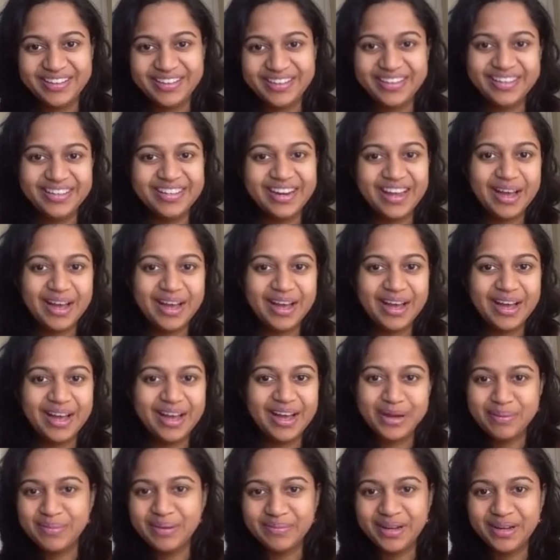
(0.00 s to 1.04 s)
in the
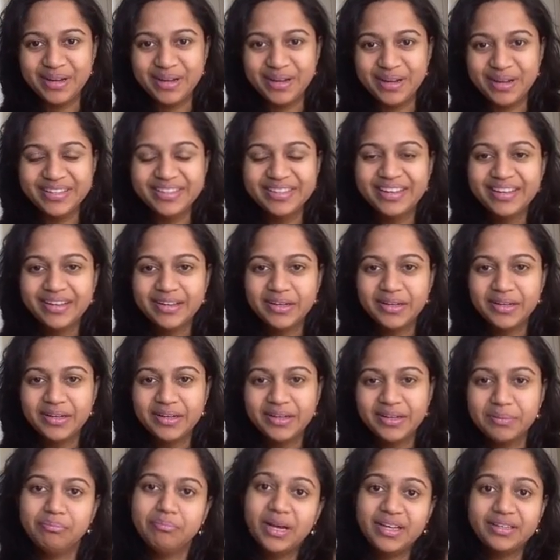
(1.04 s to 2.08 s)
upcoming month.
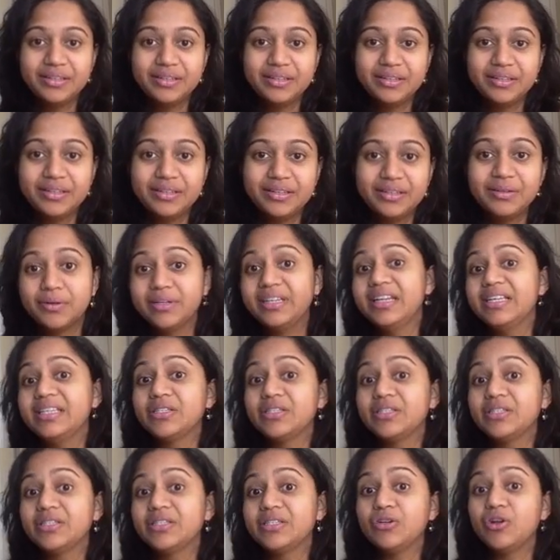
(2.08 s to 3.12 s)
But it
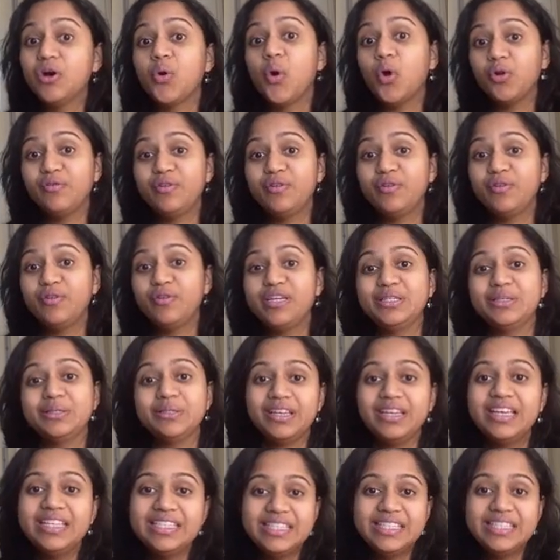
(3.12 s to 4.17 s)
is not always
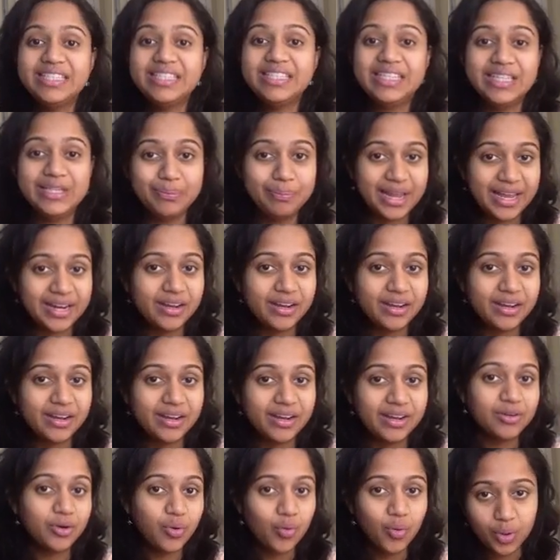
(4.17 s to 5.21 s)
easy to plan
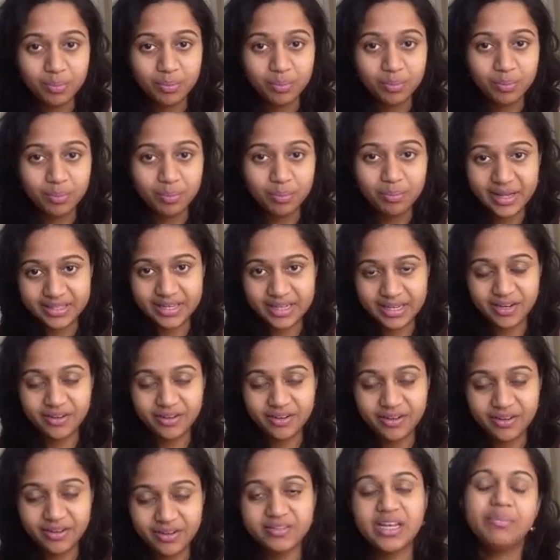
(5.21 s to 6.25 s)
out a whole month
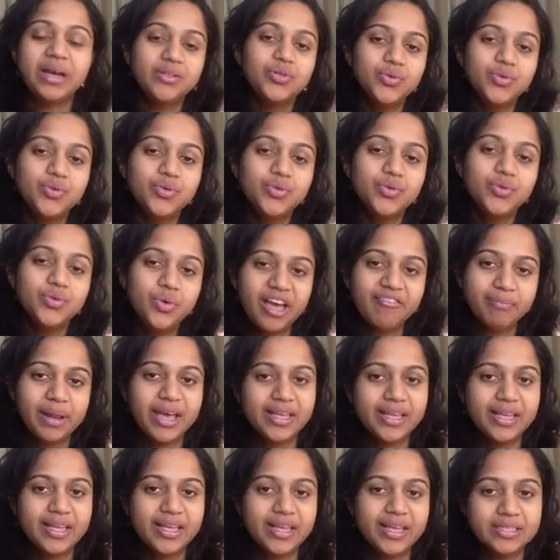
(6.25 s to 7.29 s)
ahead of time. I do have
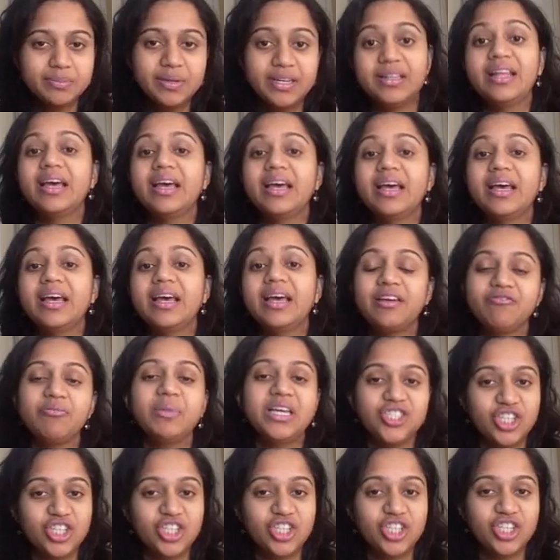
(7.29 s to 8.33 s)
plans, but then I have to
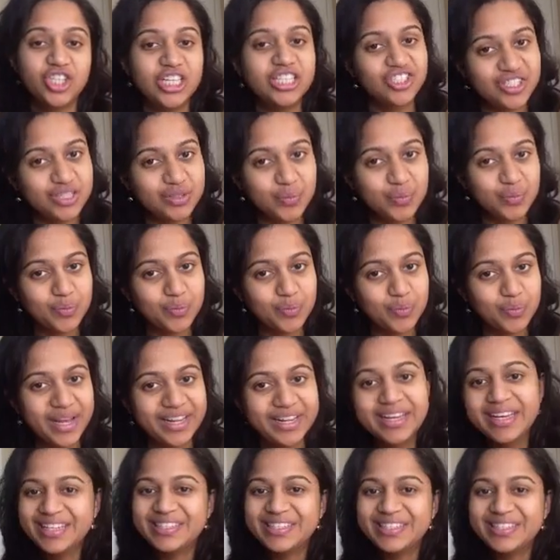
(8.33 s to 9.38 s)
make changes as
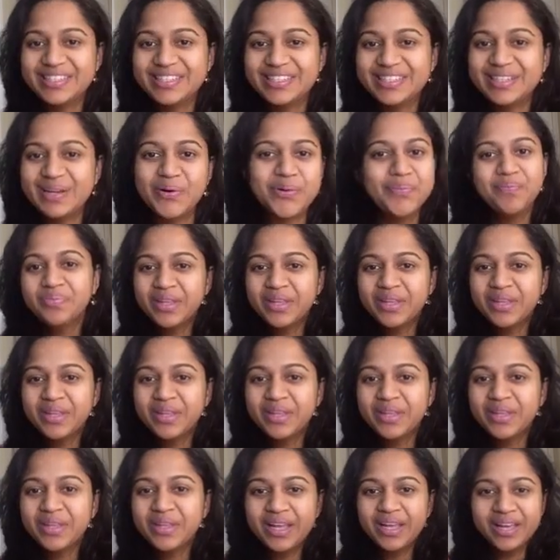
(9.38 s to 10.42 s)
well. So
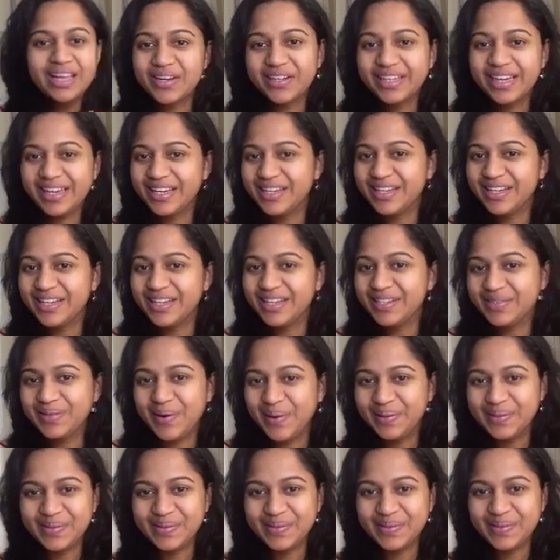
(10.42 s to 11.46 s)
let's not get into
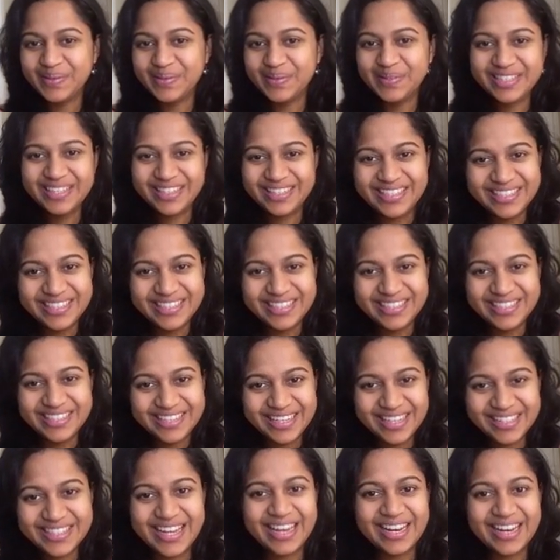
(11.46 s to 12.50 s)
all those
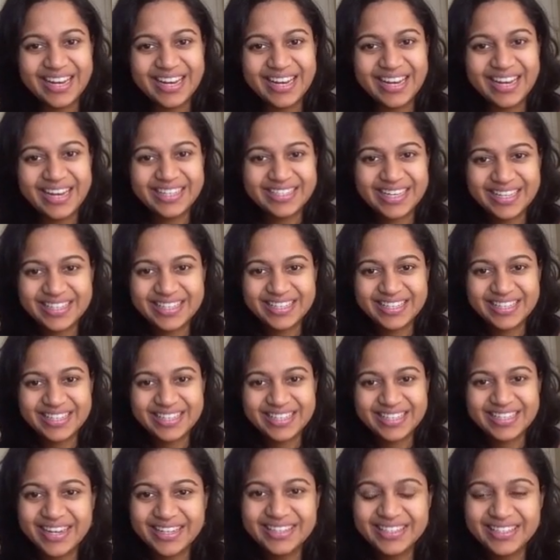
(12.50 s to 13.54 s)
details, and let's get
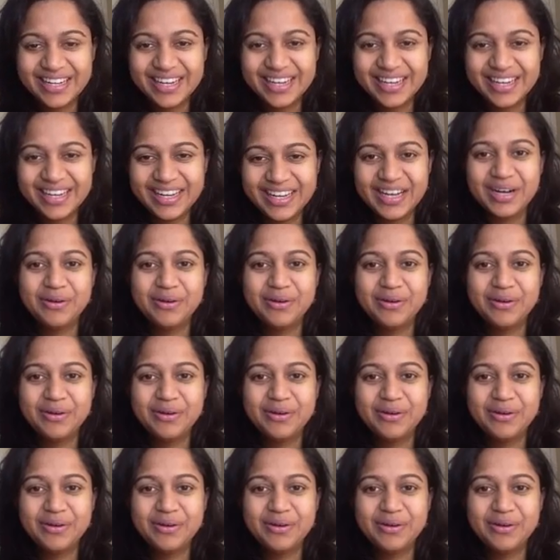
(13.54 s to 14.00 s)
started.